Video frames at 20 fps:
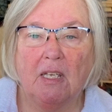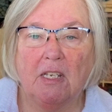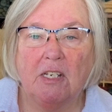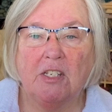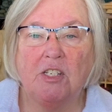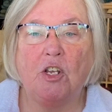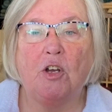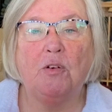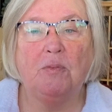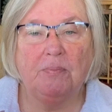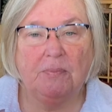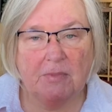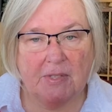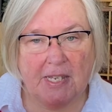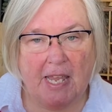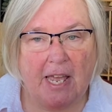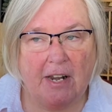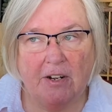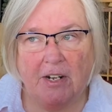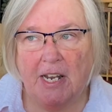So
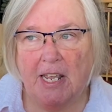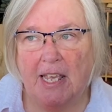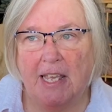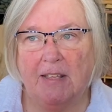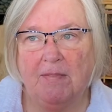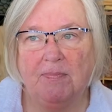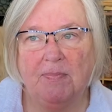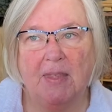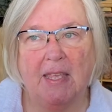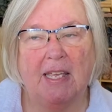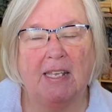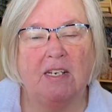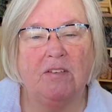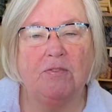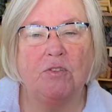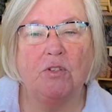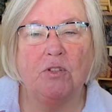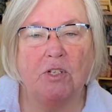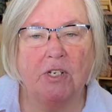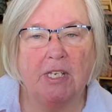Saturday, and
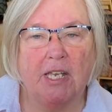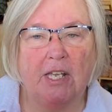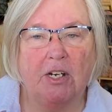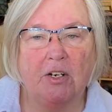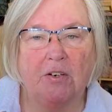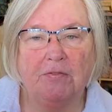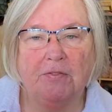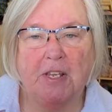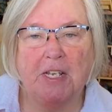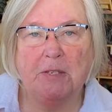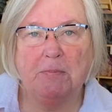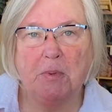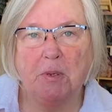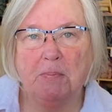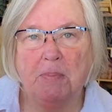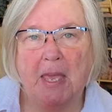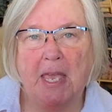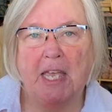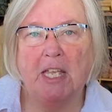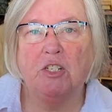if you look at her
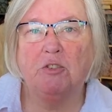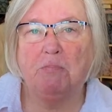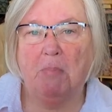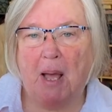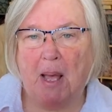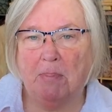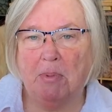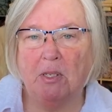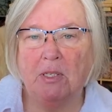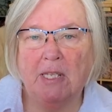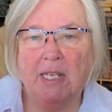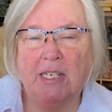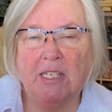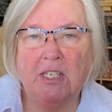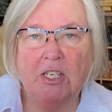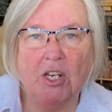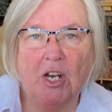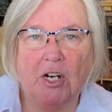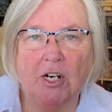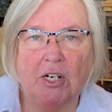Facebook page,
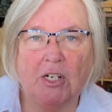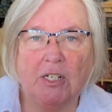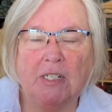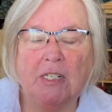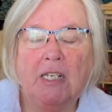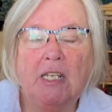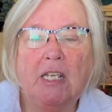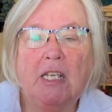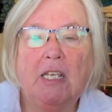Bobolink Yarn,